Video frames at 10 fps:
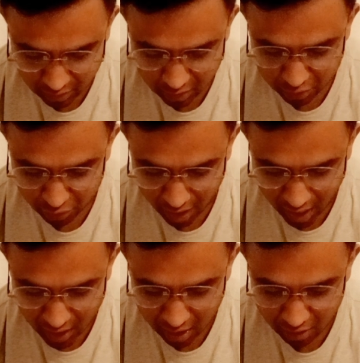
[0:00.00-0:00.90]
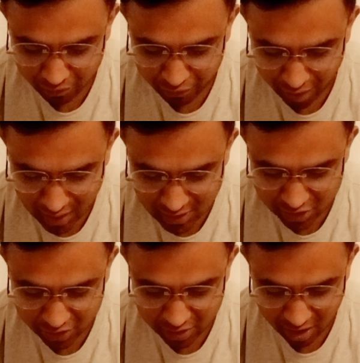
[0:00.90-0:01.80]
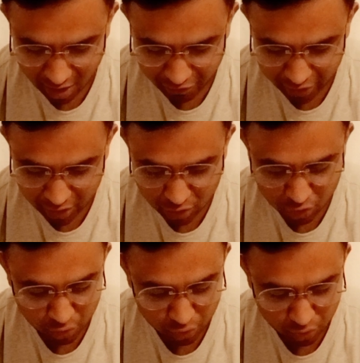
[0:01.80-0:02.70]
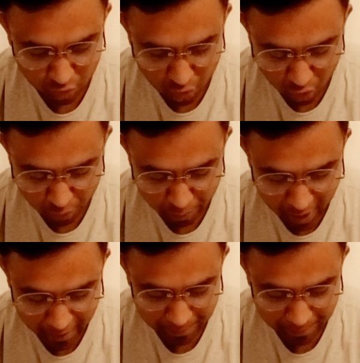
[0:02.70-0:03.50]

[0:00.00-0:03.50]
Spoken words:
to allow faster traffic to go by.